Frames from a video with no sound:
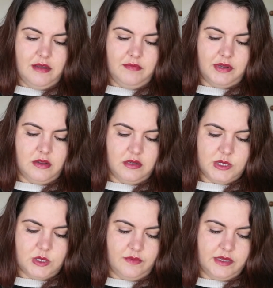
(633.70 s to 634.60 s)

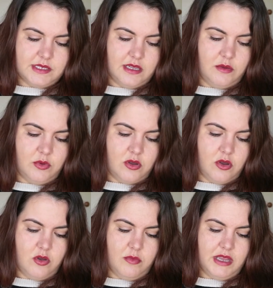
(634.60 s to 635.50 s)
because obviously I work at
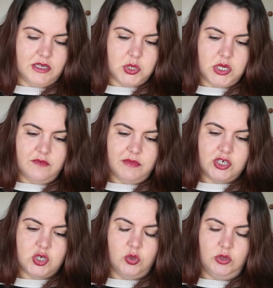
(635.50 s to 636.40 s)
home and don't have
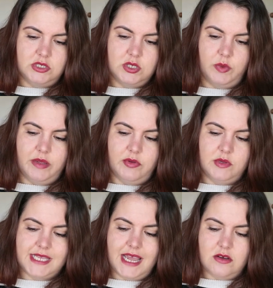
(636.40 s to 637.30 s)
much call to wear
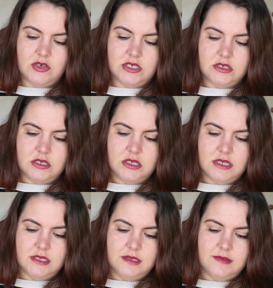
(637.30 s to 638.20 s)
boots out.
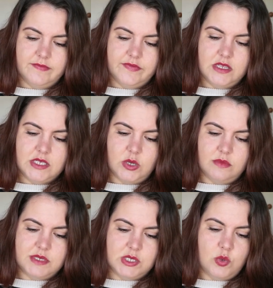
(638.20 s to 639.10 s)
So
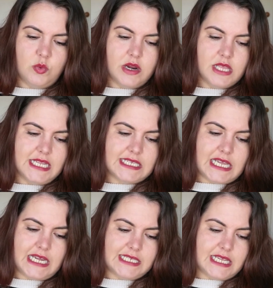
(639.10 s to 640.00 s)
I'm still wearing these
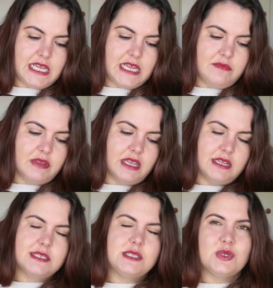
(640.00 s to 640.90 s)
guys in, but they are
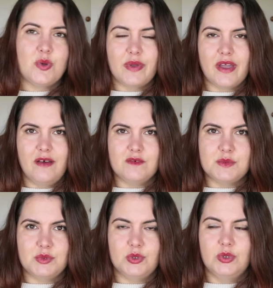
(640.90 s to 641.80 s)
super
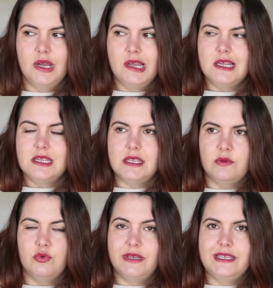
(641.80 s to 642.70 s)
comfortable. They're
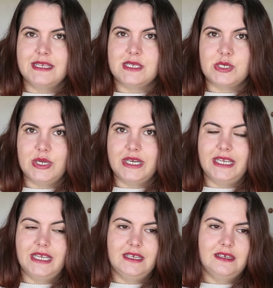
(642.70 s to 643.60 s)
really
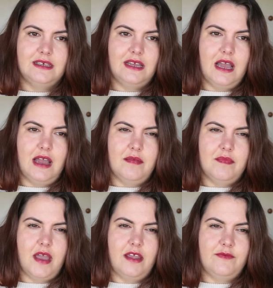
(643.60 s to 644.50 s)
sturdy.
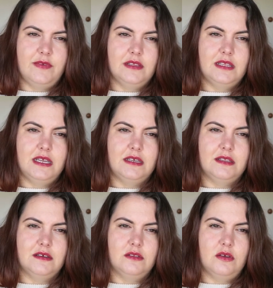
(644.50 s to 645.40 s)
I feel like
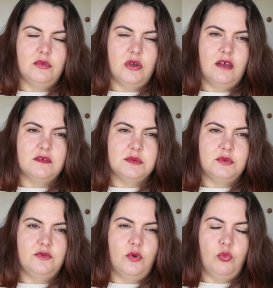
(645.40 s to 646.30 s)
they're a lot more
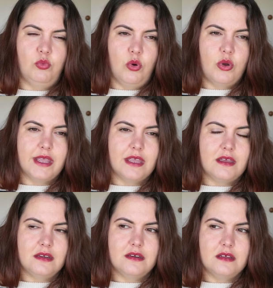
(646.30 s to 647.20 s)
comfortable for walking
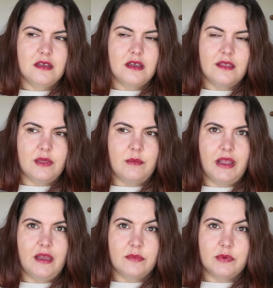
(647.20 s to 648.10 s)
in than
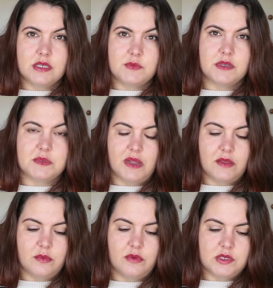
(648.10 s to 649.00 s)
my other boots, because my
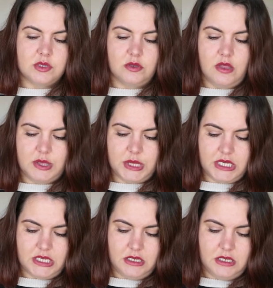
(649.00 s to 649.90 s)
other boots are a lot
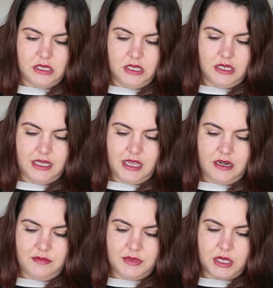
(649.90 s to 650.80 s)
thinner.
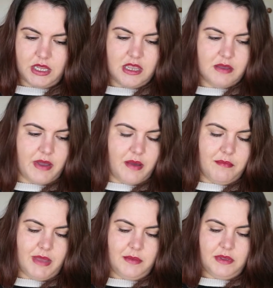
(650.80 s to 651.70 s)
And I'm thinking about
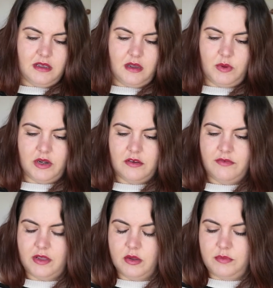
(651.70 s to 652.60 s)
maybe, I wonder
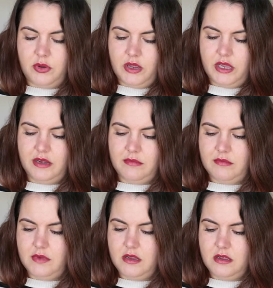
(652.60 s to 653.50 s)
if I could put
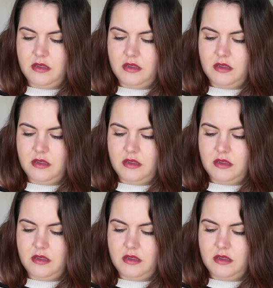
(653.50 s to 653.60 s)
in